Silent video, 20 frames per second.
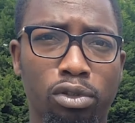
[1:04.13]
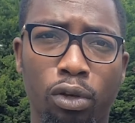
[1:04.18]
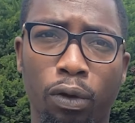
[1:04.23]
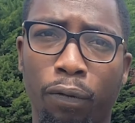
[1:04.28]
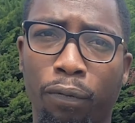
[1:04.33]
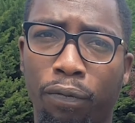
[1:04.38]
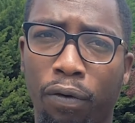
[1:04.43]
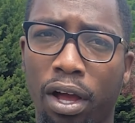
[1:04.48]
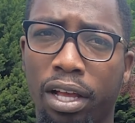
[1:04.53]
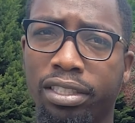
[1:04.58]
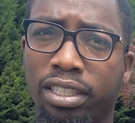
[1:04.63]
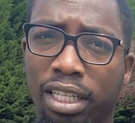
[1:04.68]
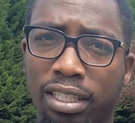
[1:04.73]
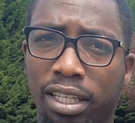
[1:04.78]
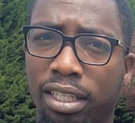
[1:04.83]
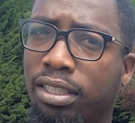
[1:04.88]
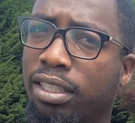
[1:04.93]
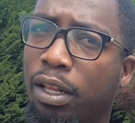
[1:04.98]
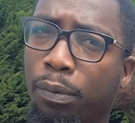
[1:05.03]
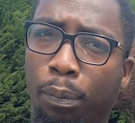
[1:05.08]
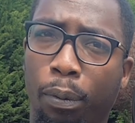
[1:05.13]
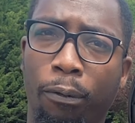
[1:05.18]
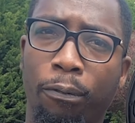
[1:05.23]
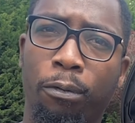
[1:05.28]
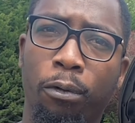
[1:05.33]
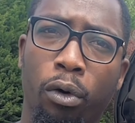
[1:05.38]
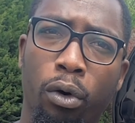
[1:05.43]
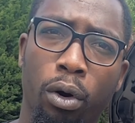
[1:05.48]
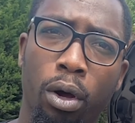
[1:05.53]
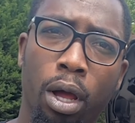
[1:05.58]
too fast, as I said
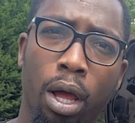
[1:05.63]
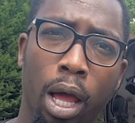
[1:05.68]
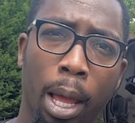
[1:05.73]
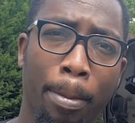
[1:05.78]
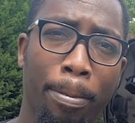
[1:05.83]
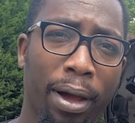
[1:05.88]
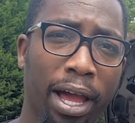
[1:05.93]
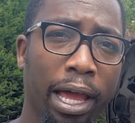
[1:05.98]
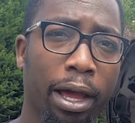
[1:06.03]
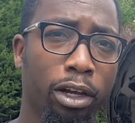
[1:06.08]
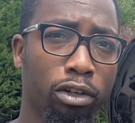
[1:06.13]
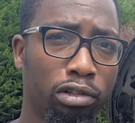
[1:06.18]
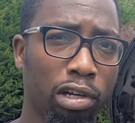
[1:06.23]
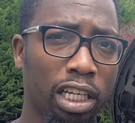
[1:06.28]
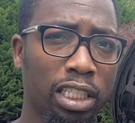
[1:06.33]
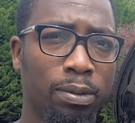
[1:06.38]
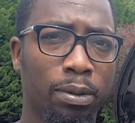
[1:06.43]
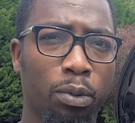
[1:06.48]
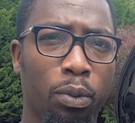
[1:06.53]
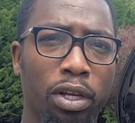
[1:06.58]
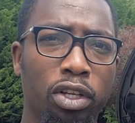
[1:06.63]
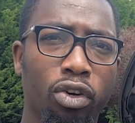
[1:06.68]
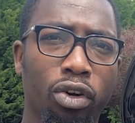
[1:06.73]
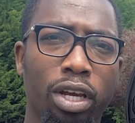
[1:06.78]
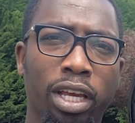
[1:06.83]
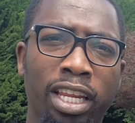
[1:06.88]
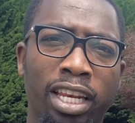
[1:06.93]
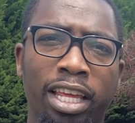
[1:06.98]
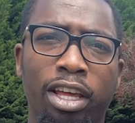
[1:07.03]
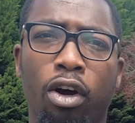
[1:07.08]
before, but trust me, when you're
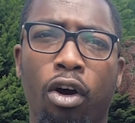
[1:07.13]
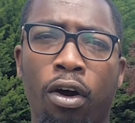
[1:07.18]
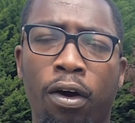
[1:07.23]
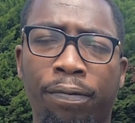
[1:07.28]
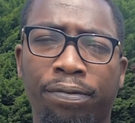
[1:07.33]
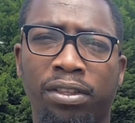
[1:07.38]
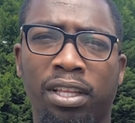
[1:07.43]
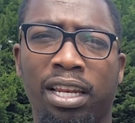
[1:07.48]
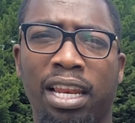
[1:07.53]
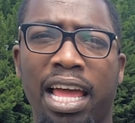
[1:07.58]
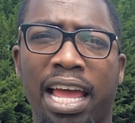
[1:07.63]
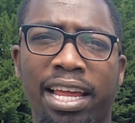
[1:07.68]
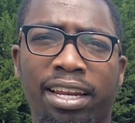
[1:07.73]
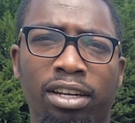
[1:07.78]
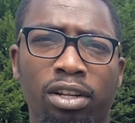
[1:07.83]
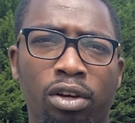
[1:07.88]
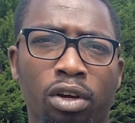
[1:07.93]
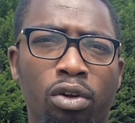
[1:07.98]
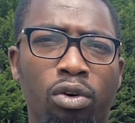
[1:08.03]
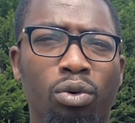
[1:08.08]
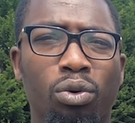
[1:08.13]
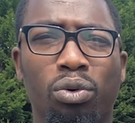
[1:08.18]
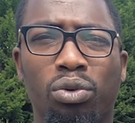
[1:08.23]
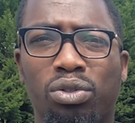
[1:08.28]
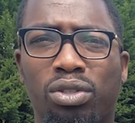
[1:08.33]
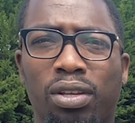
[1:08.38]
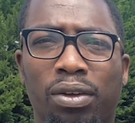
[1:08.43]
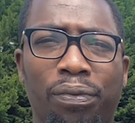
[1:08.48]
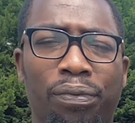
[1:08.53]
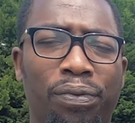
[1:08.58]
in it off the line, 0
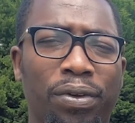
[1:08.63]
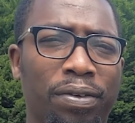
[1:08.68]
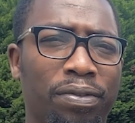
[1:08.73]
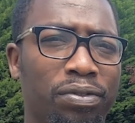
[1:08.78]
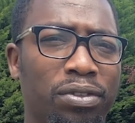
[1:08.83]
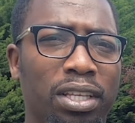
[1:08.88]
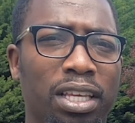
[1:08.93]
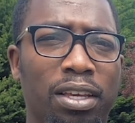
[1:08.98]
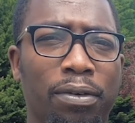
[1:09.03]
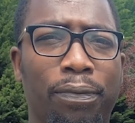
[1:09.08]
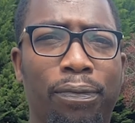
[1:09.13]
to 50,